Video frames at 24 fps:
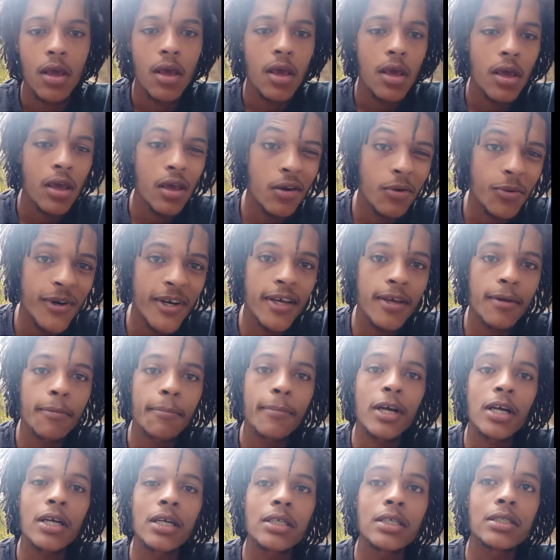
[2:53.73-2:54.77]
in a way,
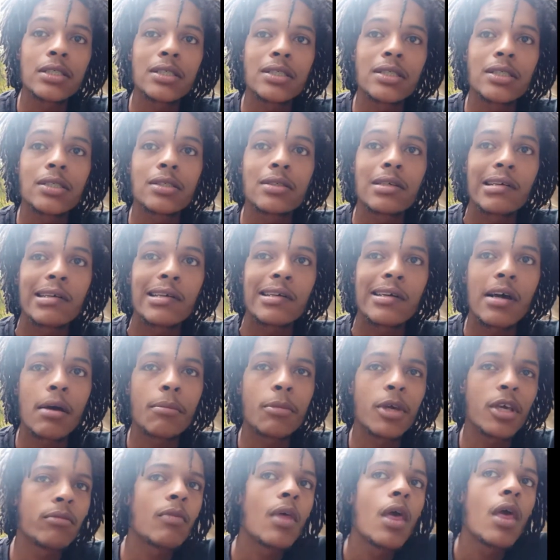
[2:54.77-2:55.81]
because I
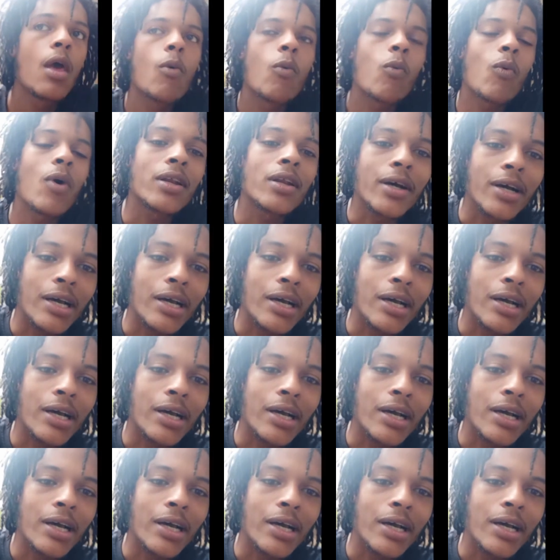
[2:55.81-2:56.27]
mean, why not?